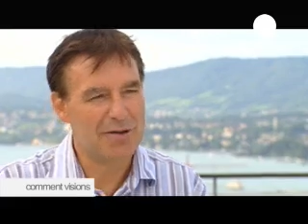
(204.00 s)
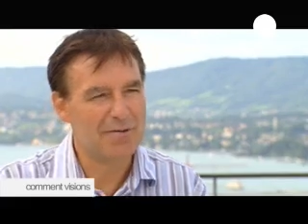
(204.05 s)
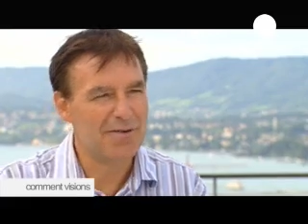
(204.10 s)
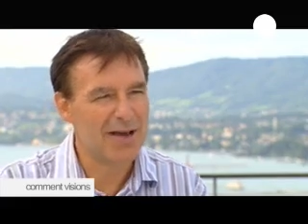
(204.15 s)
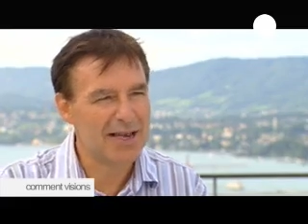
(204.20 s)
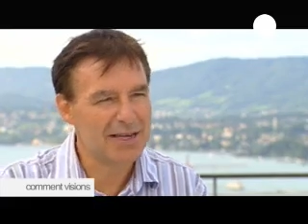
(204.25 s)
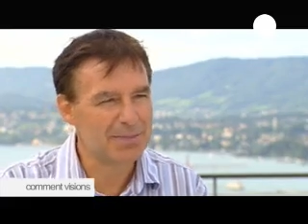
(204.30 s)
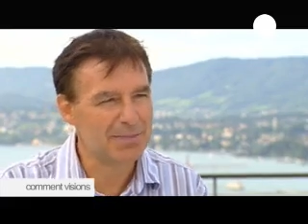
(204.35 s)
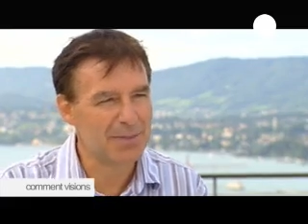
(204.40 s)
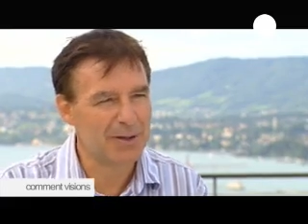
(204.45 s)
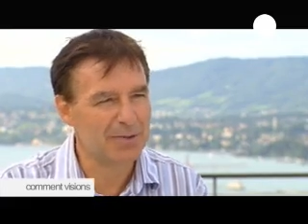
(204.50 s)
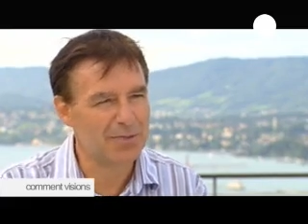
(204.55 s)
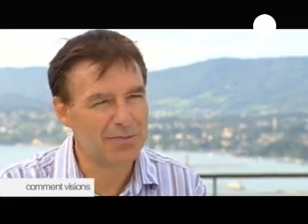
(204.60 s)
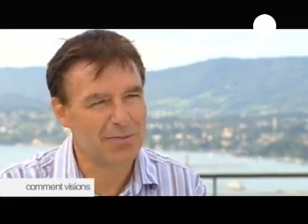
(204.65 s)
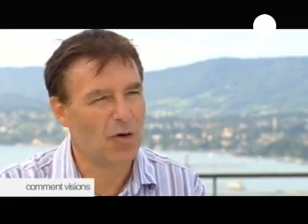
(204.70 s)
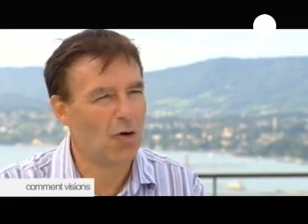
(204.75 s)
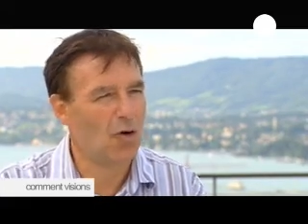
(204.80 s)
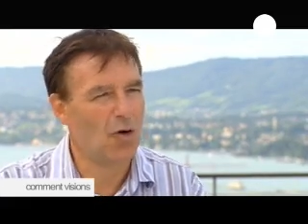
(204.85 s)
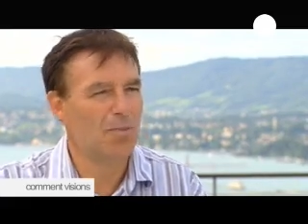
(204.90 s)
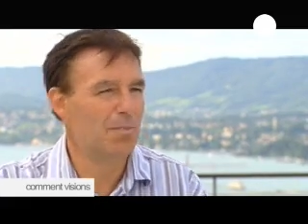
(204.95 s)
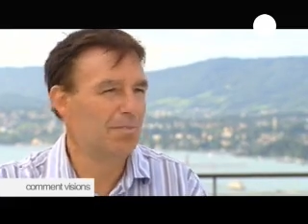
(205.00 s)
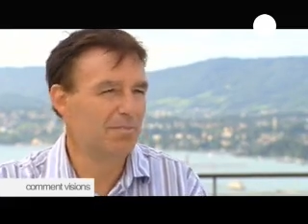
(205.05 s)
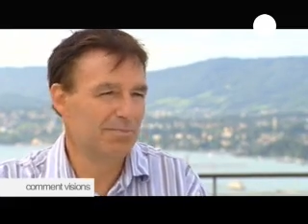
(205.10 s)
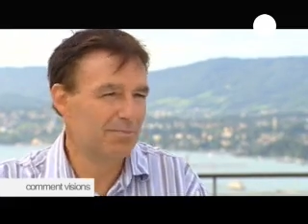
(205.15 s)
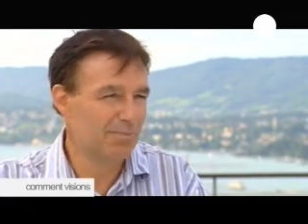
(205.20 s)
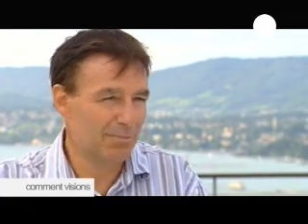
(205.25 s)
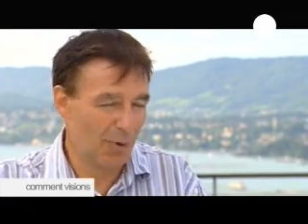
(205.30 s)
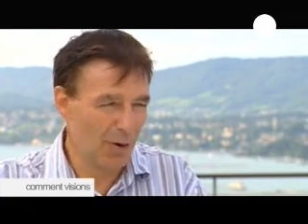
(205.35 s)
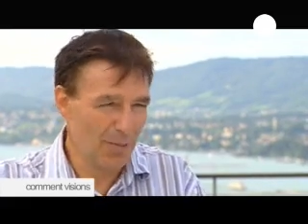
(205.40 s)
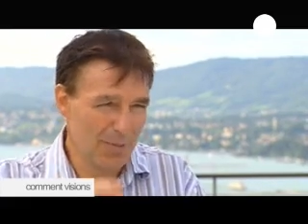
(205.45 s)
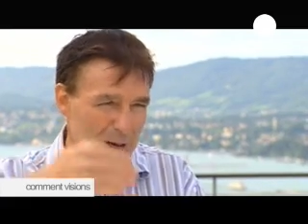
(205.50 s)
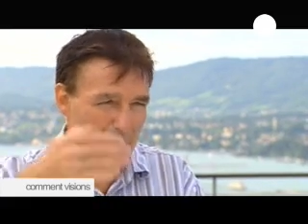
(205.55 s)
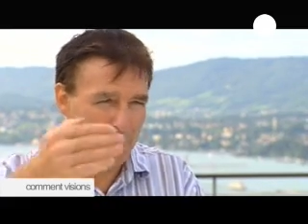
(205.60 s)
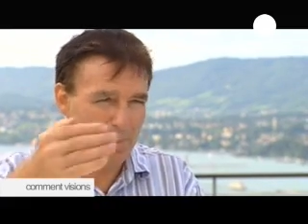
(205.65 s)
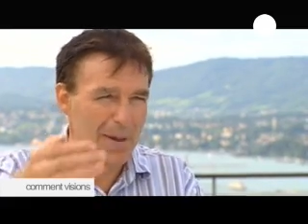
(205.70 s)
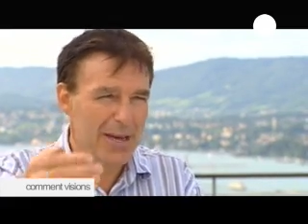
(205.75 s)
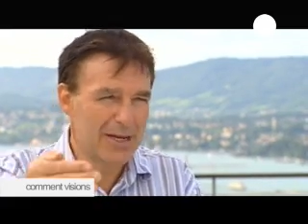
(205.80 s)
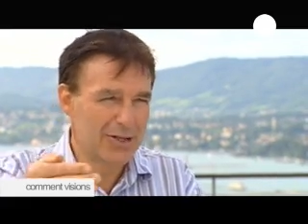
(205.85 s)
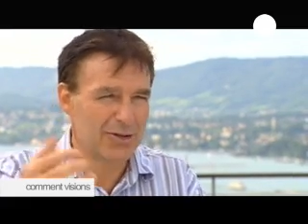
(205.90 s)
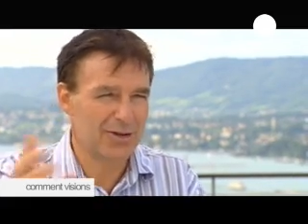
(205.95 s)
investment for probably a
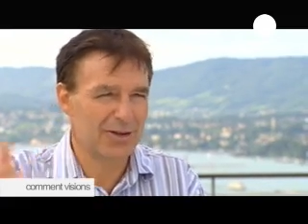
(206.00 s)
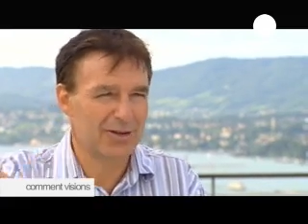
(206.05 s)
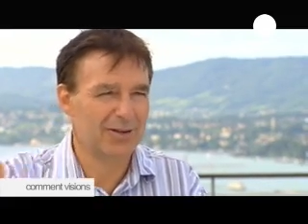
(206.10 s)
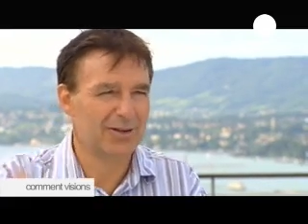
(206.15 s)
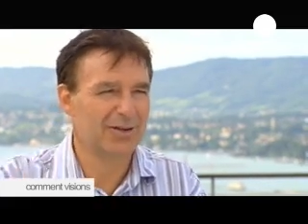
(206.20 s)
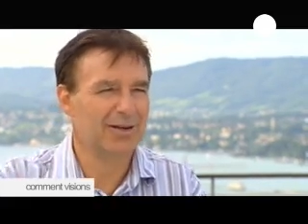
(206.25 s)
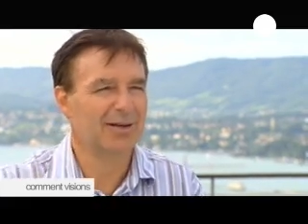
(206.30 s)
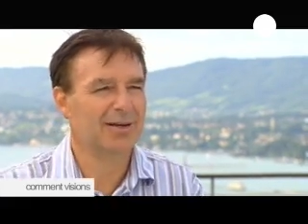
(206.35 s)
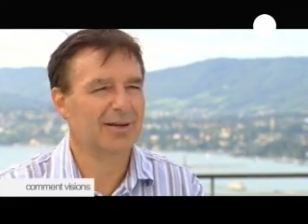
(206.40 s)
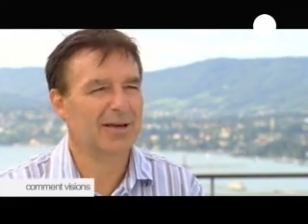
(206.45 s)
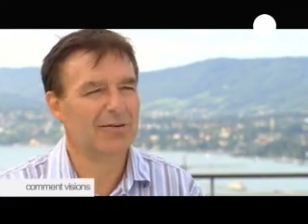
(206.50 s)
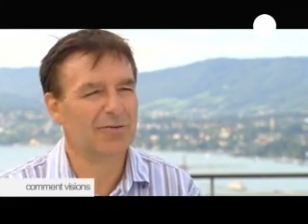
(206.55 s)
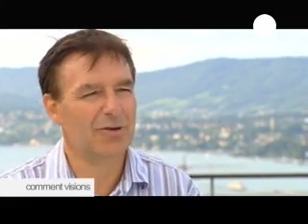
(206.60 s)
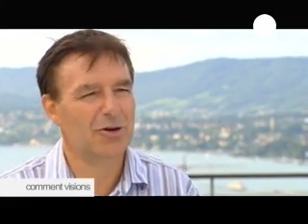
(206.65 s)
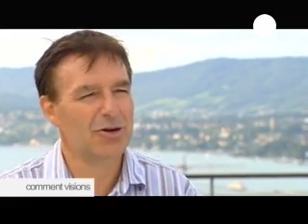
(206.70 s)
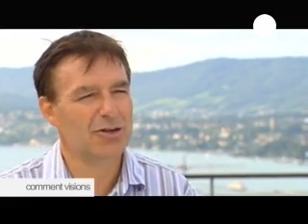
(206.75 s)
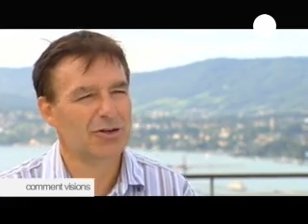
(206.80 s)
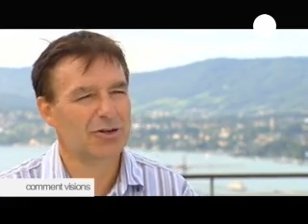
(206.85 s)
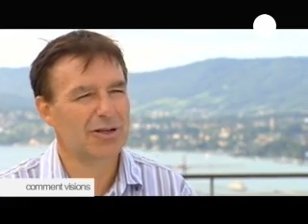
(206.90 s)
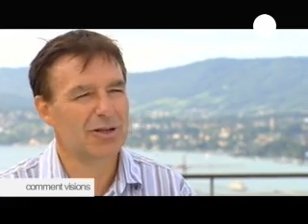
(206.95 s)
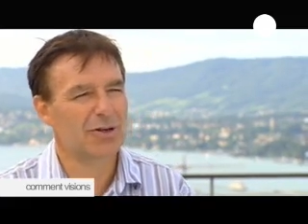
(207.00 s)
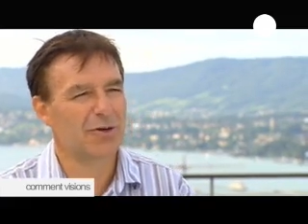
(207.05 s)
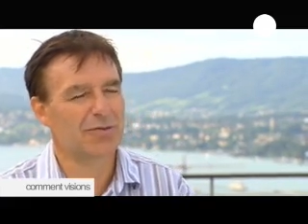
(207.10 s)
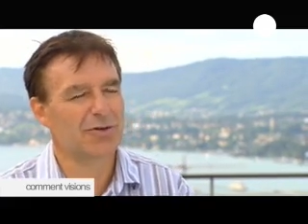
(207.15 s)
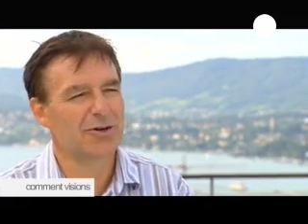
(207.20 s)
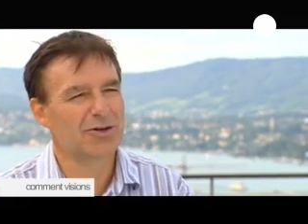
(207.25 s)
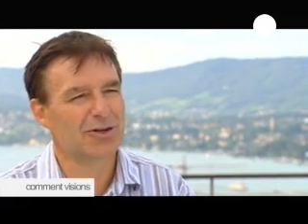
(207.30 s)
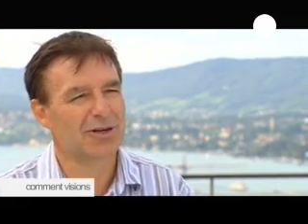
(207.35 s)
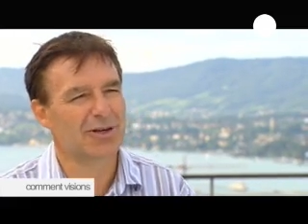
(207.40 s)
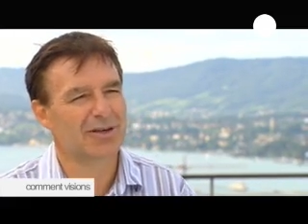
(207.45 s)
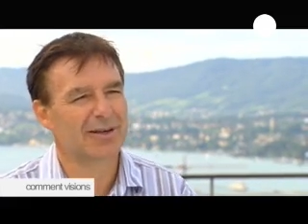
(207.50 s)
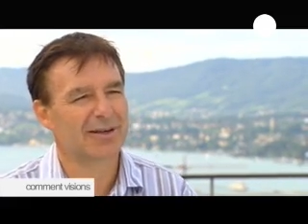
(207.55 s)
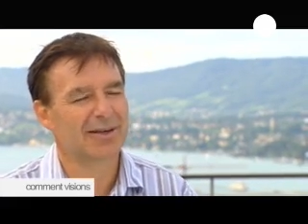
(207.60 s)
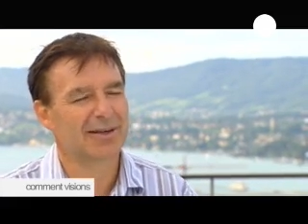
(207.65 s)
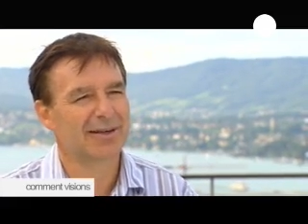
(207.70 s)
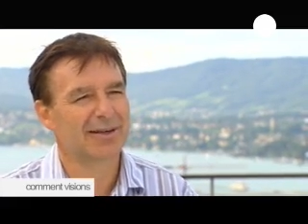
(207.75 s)
better evolution in the future.